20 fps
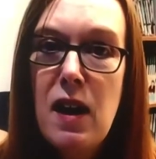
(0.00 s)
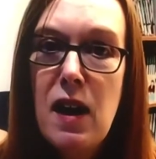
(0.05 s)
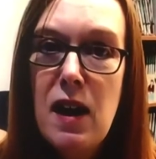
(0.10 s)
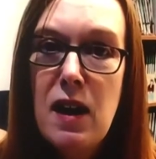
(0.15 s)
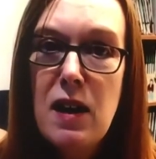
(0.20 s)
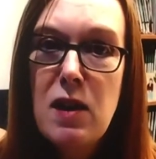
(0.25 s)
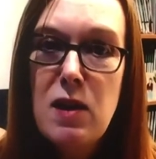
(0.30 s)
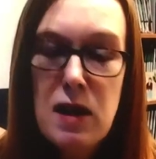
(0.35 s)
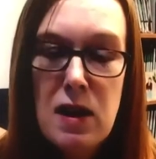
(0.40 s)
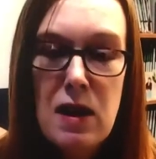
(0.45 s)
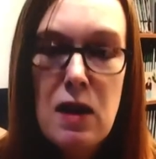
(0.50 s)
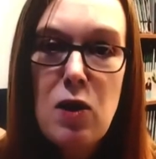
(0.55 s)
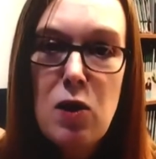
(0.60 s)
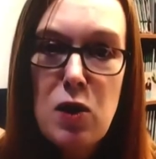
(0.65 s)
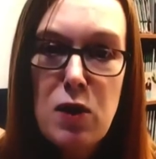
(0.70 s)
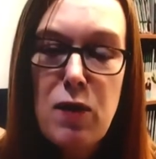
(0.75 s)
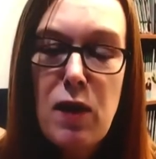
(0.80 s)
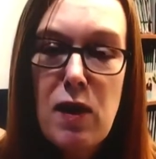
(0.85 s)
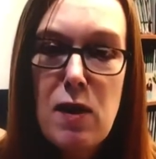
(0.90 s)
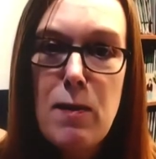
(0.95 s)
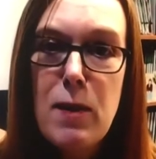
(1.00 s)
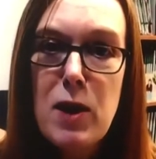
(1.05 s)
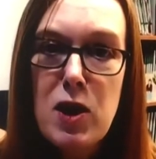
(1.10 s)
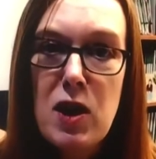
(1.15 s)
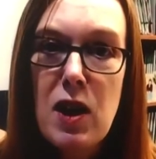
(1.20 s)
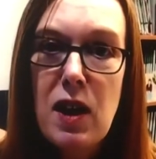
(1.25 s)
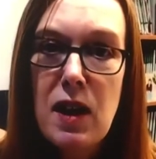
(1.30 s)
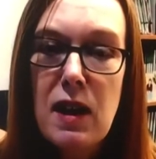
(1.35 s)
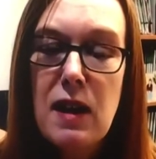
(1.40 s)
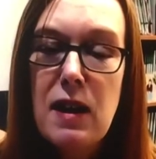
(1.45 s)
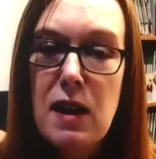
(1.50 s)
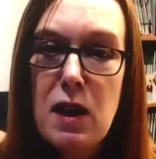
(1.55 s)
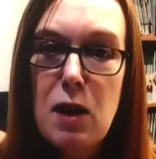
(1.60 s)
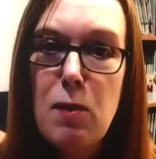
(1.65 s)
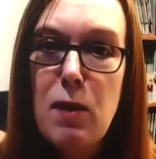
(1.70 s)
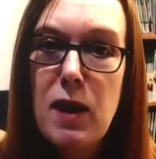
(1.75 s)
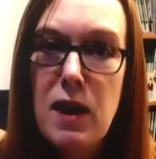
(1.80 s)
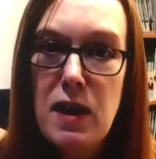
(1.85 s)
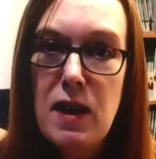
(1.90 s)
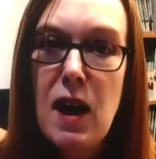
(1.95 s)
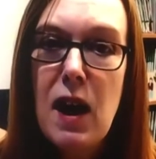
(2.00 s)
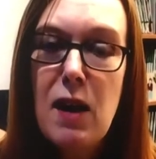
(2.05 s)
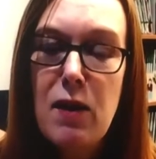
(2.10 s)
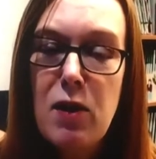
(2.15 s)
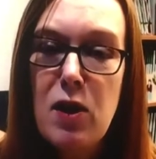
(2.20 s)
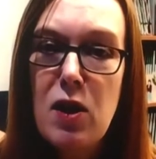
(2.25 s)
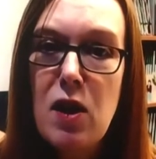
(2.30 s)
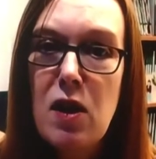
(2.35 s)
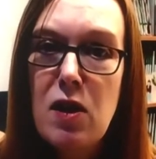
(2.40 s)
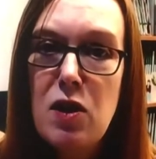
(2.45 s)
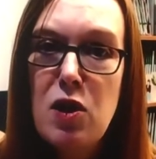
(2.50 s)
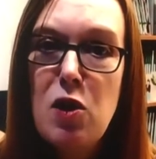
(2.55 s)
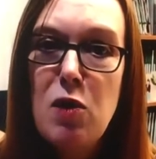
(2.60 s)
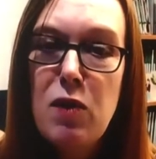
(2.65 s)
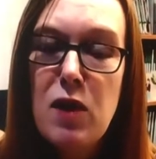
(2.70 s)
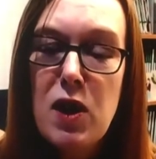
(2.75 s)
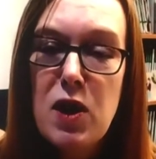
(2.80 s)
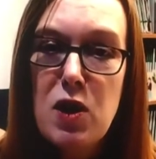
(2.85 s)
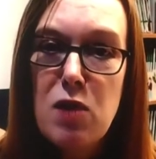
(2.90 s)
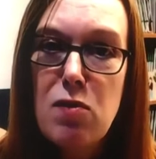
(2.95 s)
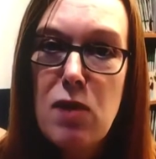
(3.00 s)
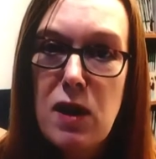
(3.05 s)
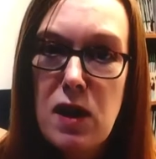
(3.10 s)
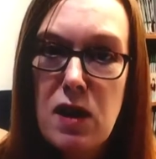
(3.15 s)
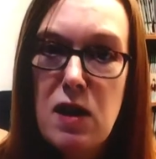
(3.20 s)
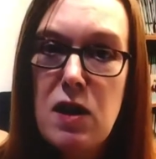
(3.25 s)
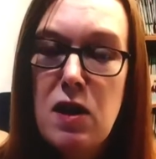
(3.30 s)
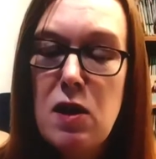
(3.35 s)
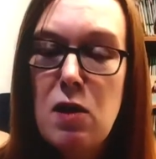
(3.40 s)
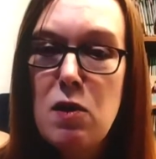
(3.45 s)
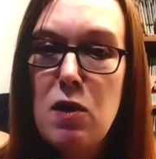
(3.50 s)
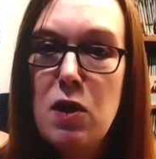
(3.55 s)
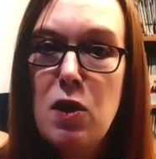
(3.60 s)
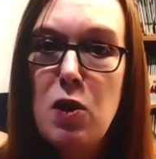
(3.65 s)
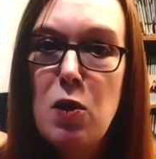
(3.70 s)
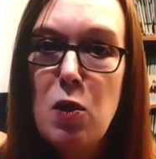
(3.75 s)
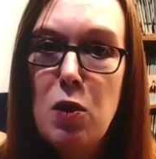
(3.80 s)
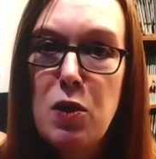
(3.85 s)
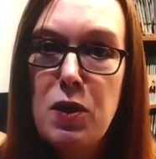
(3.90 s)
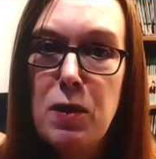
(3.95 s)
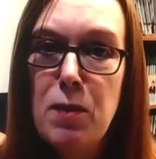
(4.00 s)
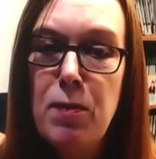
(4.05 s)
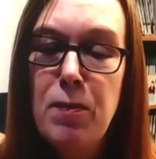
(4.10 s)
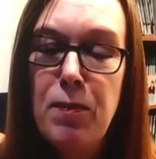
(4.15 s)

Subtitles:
and it looks very much likely that we can have a new version ready to use in the autumn.